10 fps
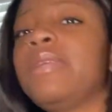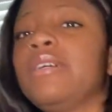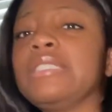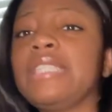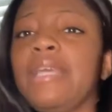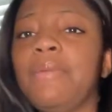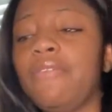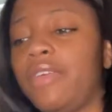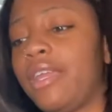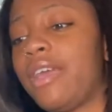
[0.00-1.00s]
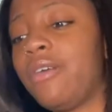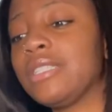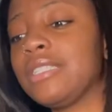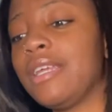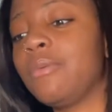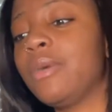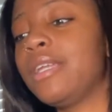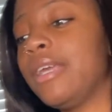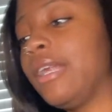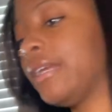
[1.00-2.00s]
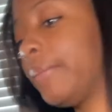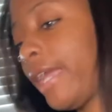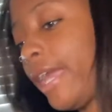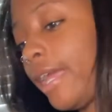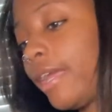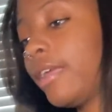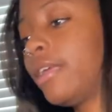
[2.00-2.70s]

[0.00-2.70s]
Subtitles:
be no 10-minute video. What the hell in the bag?